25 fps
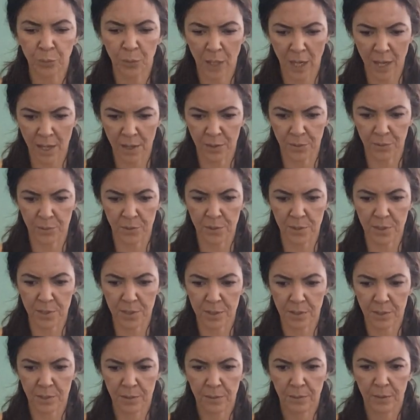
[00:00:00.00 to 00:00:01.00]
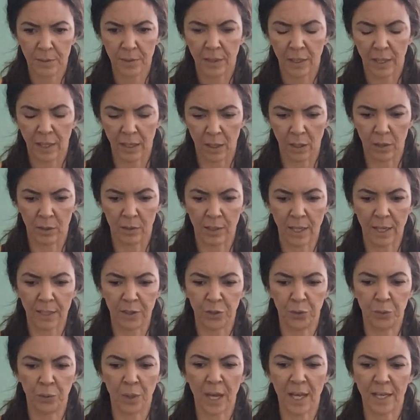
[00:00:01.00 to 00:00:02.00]
round, and I'll let
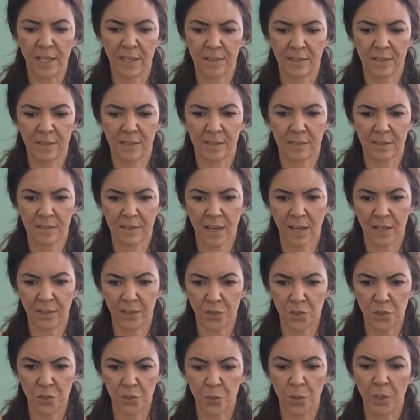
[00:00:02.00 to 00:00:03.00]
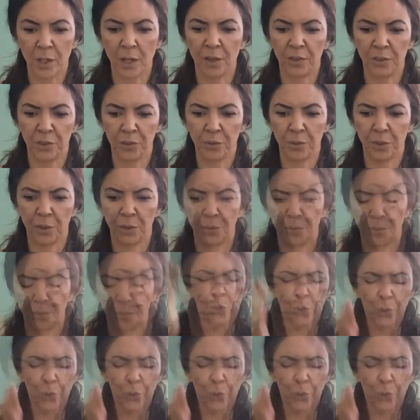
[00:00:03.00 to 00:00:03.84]
you guys kind of do it on your own.